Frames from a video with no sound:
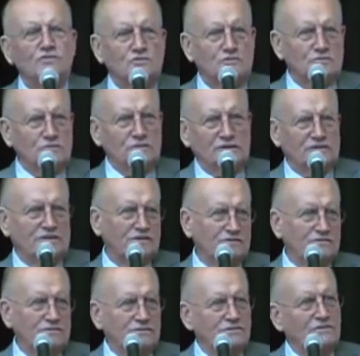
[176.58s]
talked to him about
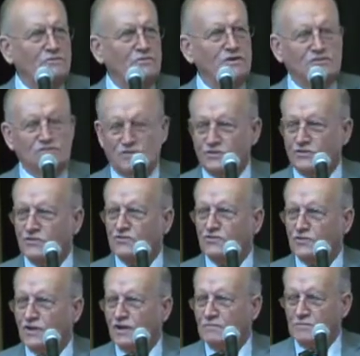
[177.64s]
that, he wants to
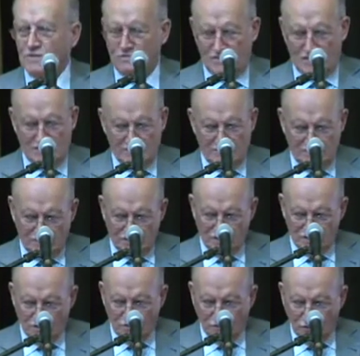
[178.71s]
describe the faith. He
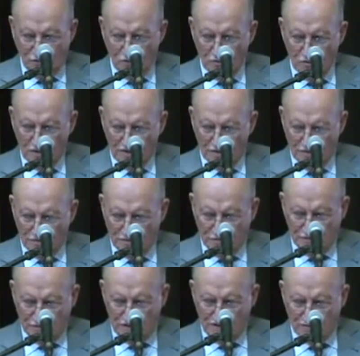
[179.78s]
said, the forerunner of
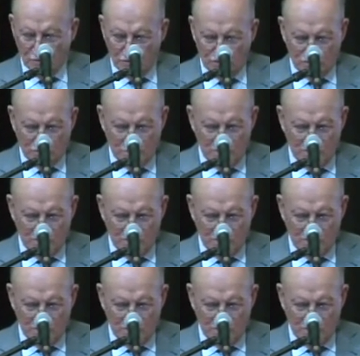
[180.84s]
the faith was